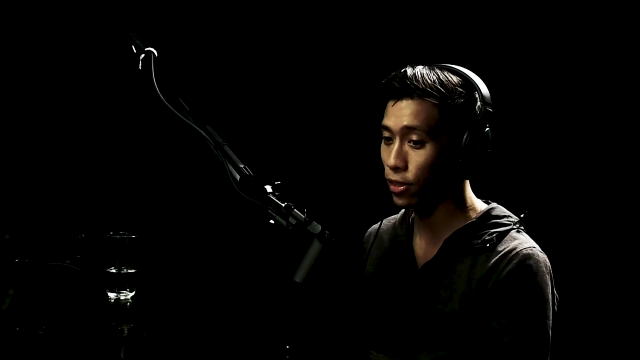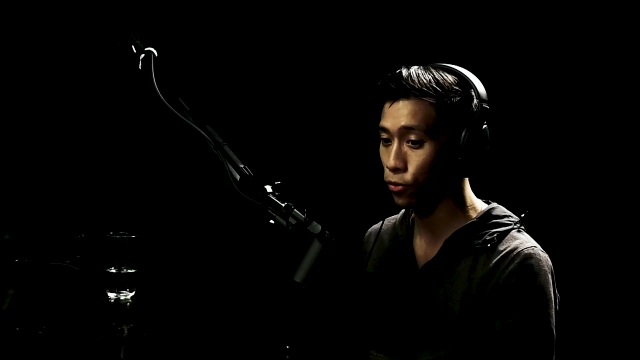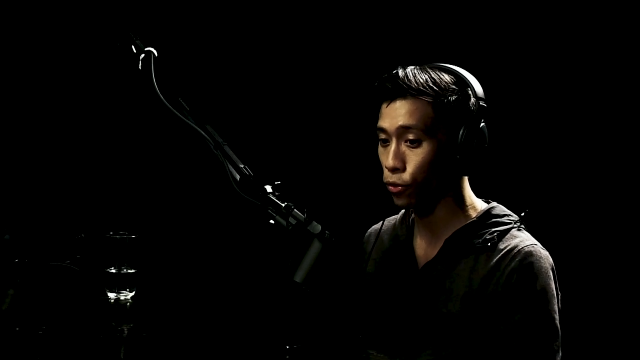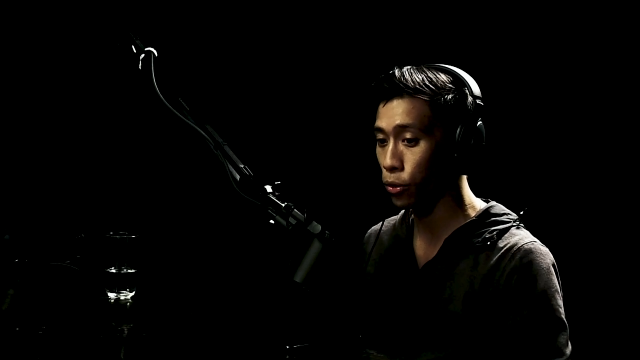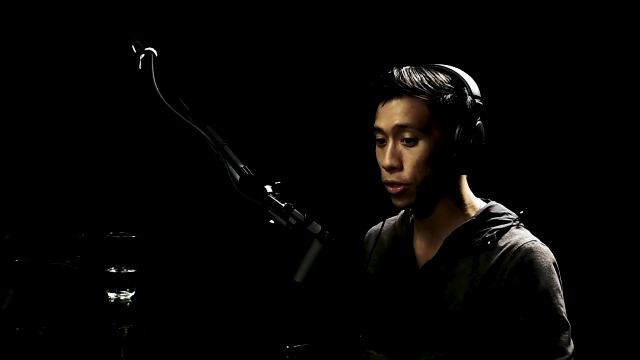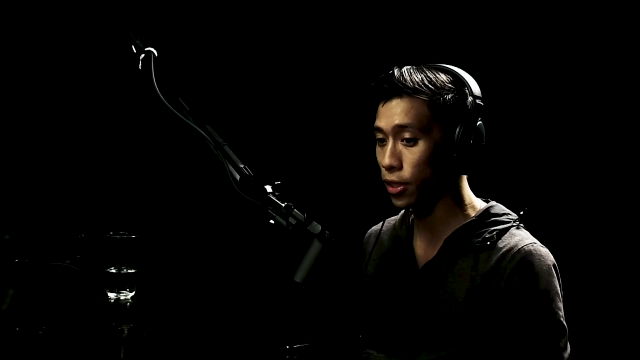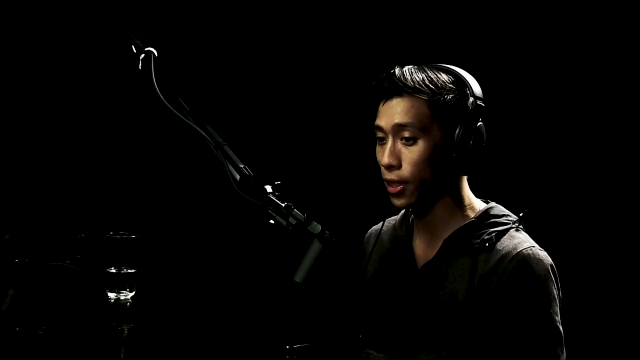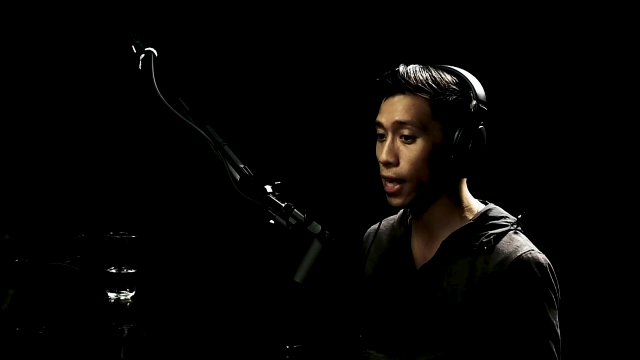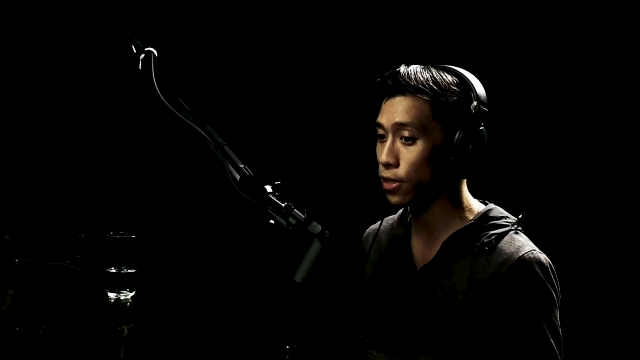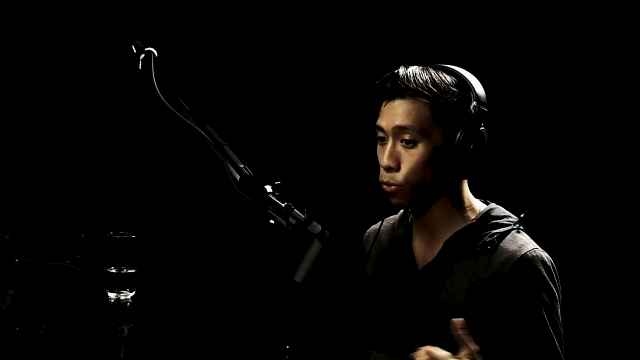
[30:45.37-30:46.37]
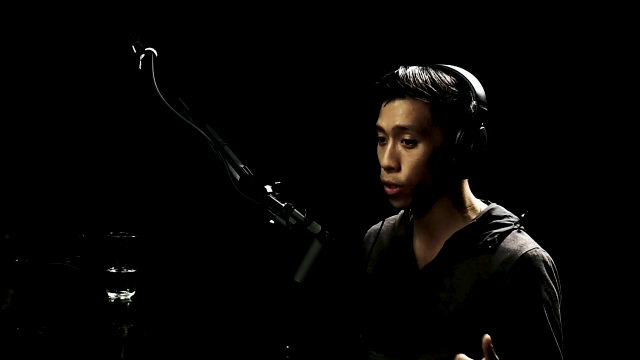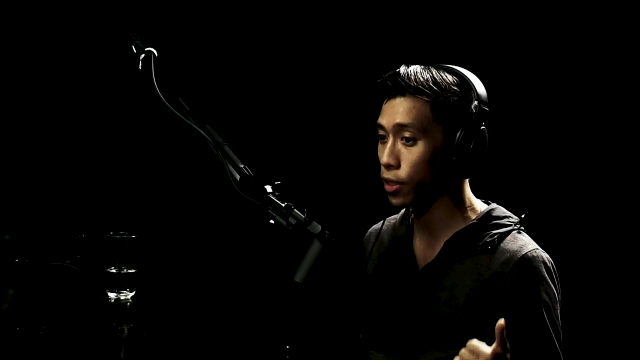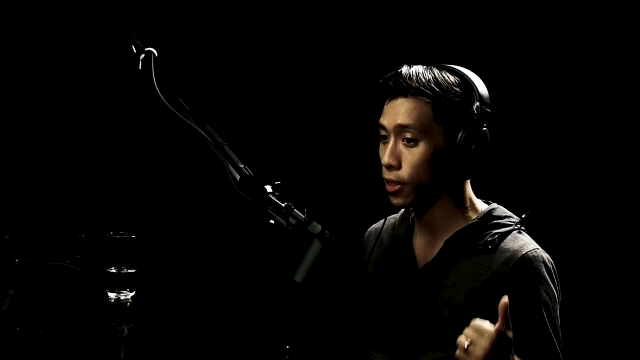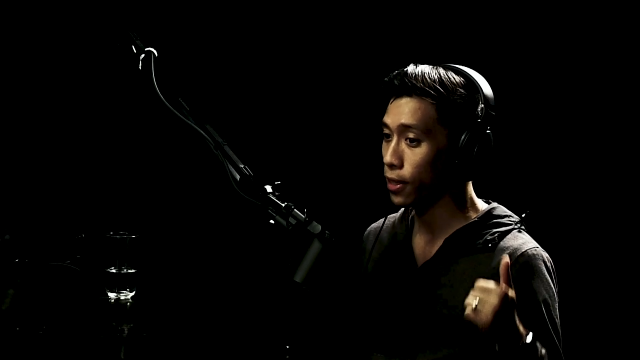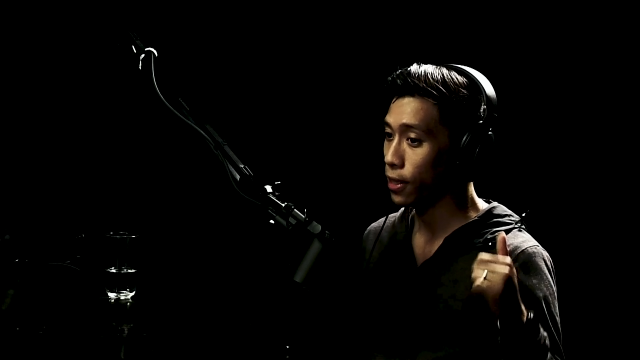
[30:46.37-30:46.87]
And of course, the last one
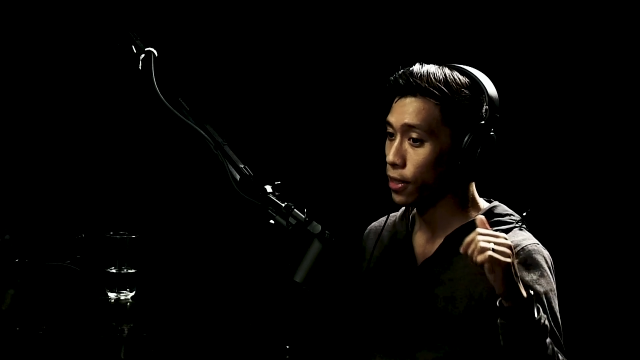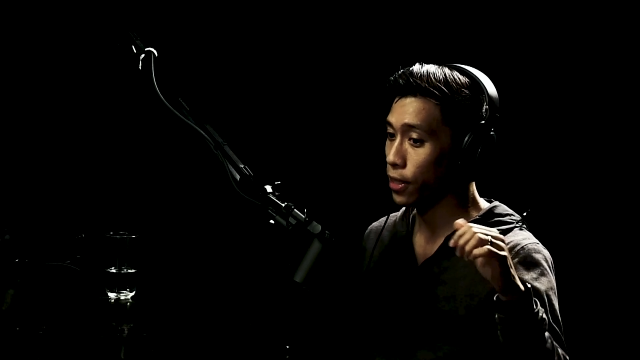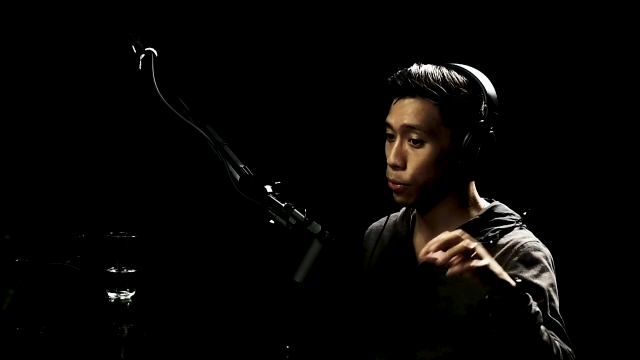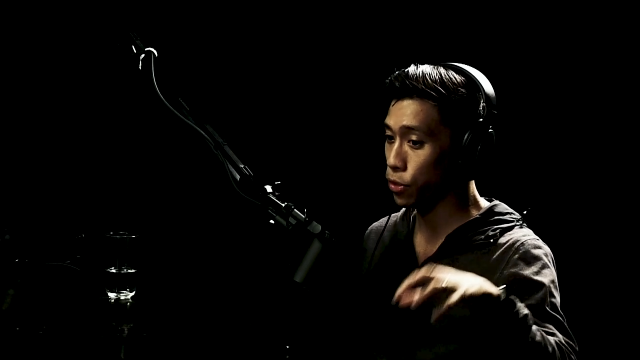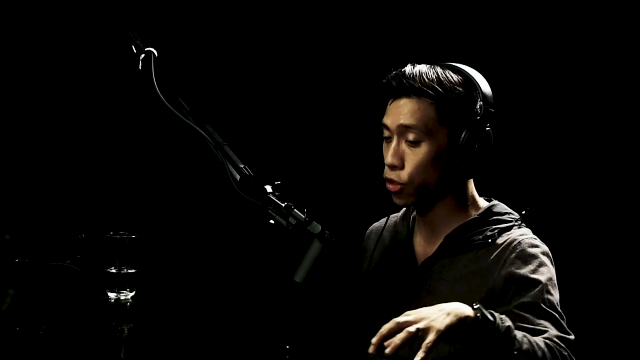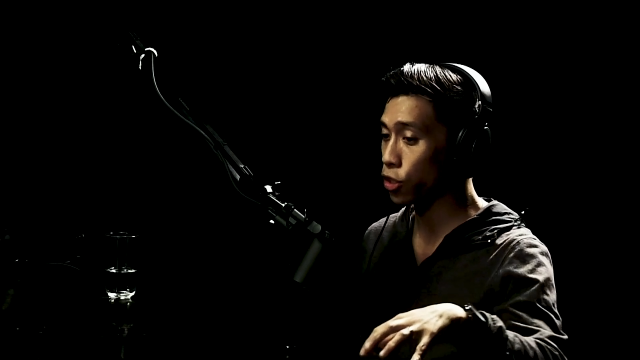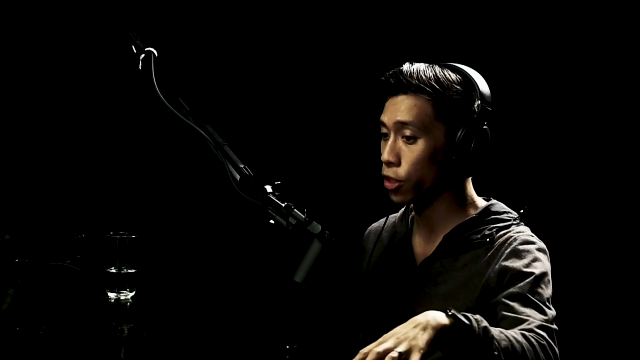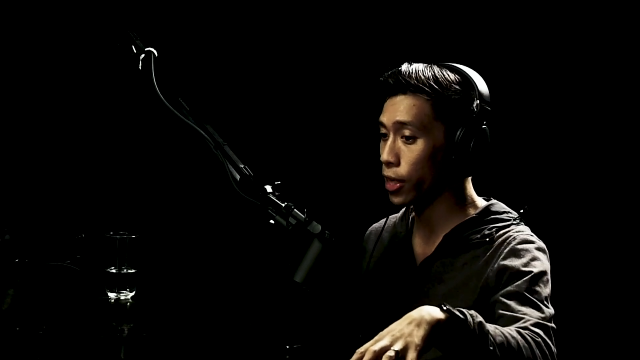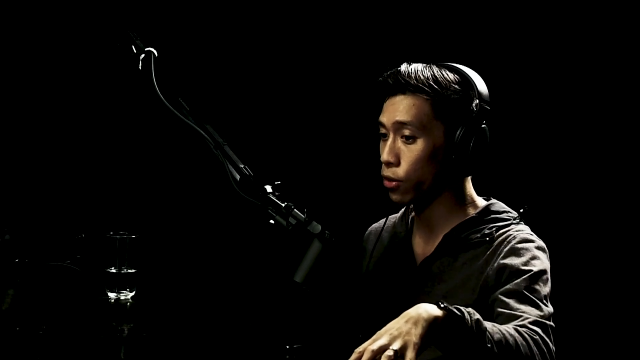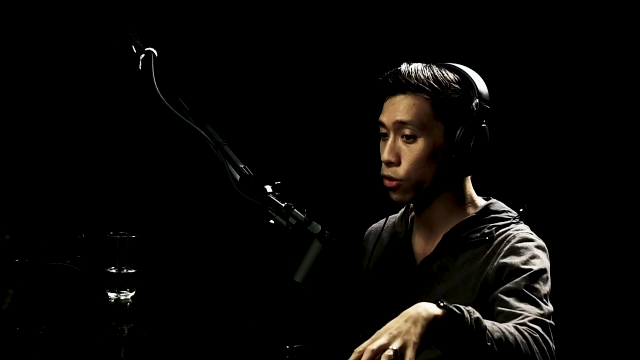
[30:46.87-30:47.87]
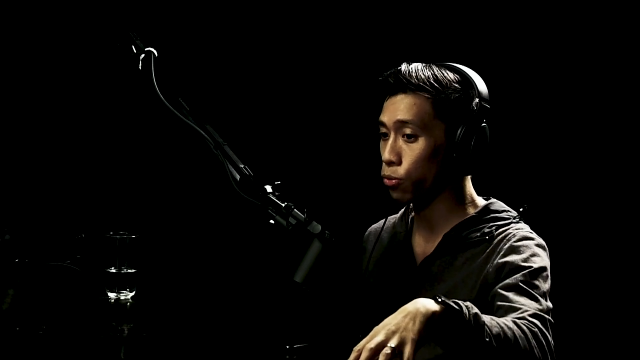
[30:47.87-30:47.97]
that was just announced